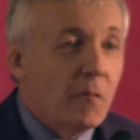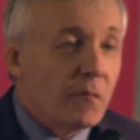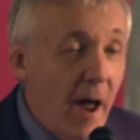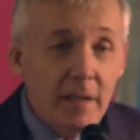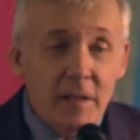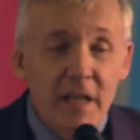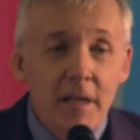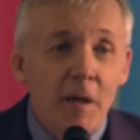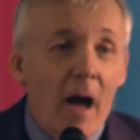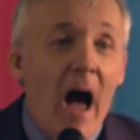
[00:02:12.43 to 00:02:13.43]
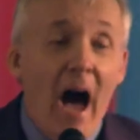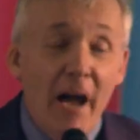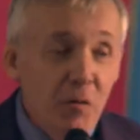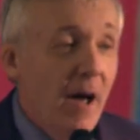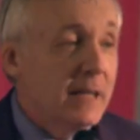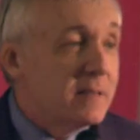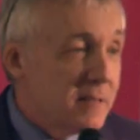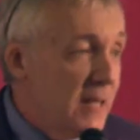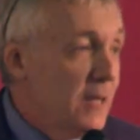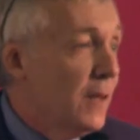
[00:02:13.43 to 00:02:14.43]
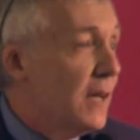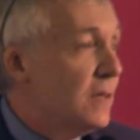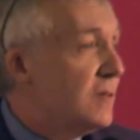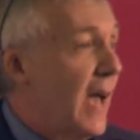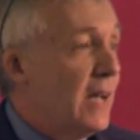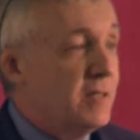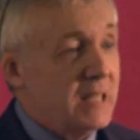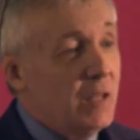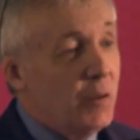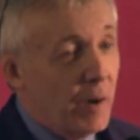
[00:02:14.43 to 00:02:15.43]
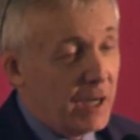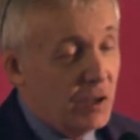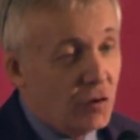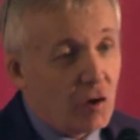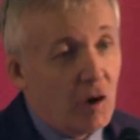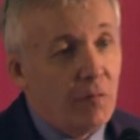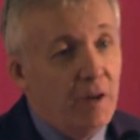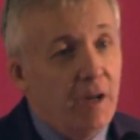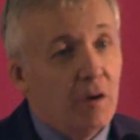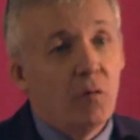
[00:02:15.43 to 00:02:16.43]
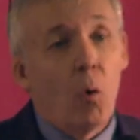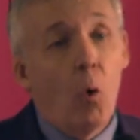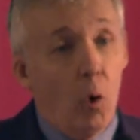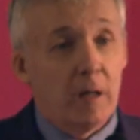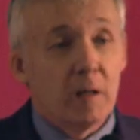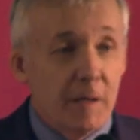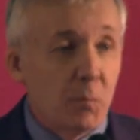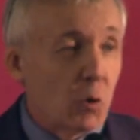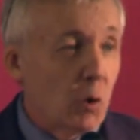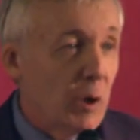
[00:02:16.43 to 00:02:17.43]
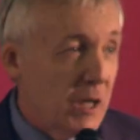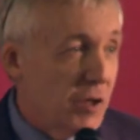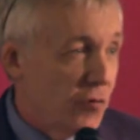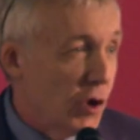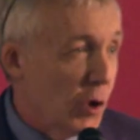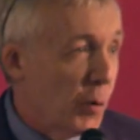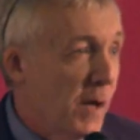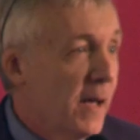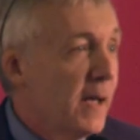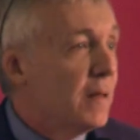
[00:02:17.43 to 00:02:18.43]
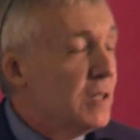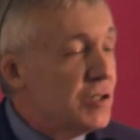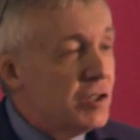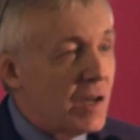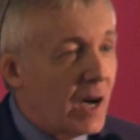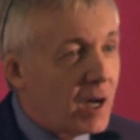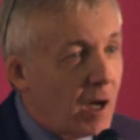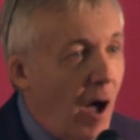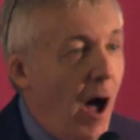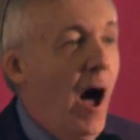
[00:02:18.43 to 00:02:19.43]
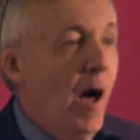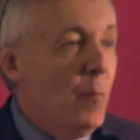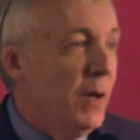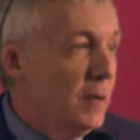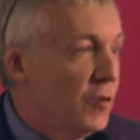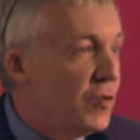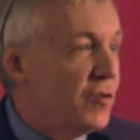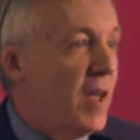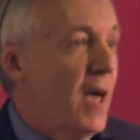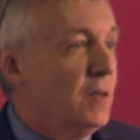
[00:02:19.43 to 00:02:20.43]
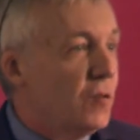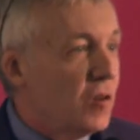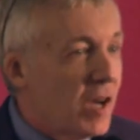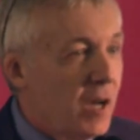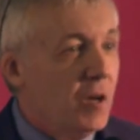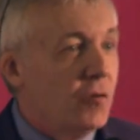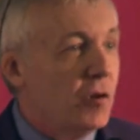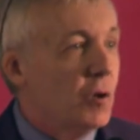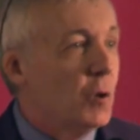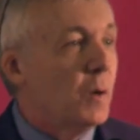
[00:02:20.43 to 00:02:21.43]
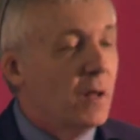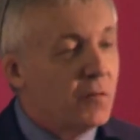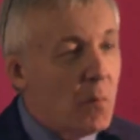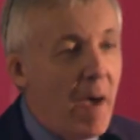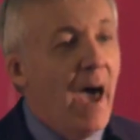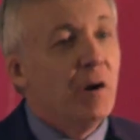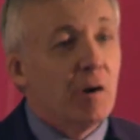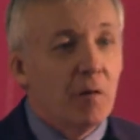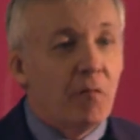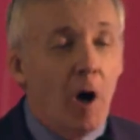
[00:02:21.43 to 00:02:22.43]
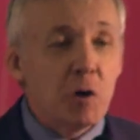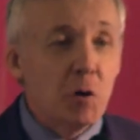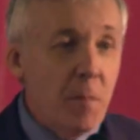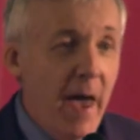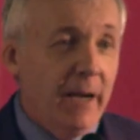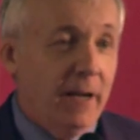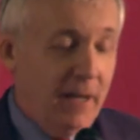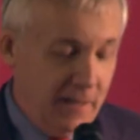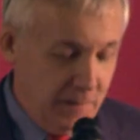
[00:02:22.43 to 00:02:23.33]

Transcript: Frankly, I do not see this as either a conservative or a liberal issue. This is a common sense issue. It's a matter of our humanity.